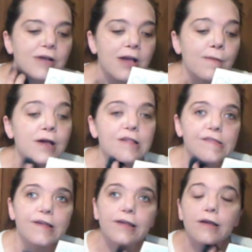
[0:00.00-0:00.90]
I mean, I'm
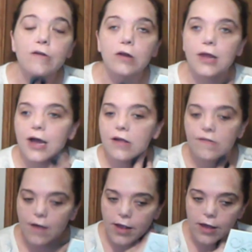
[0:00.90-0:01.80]
not sitting under
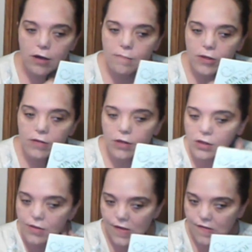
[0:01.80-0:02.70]
lights right now, but
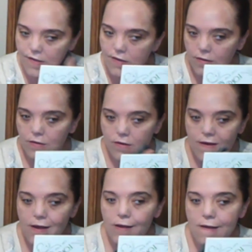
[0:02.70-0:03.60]

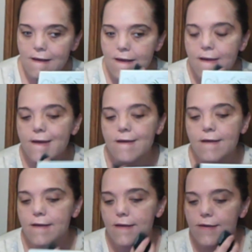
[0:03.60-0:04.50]
still,
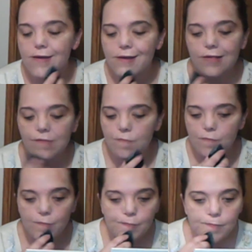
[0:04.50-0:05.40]
it
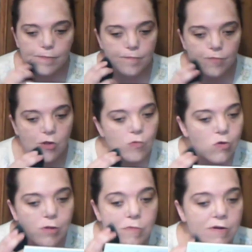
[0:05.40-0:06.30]
gets
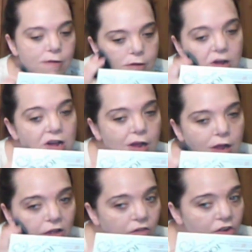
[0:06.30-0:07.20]
pretty warm
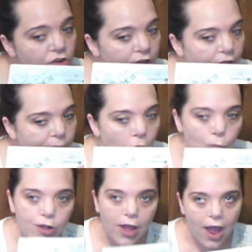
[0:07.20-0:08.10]
eventually I'm
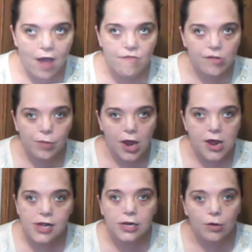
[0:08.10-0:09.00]
hoping to have some
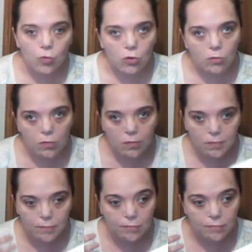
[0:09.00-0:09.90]
lighting that will
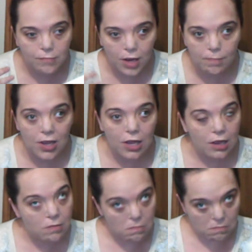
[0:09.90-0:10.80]
make
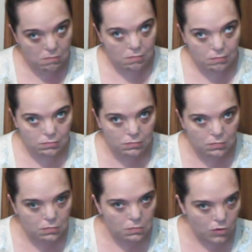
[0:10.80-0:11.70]
me
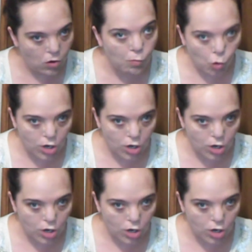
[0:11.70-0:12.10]
look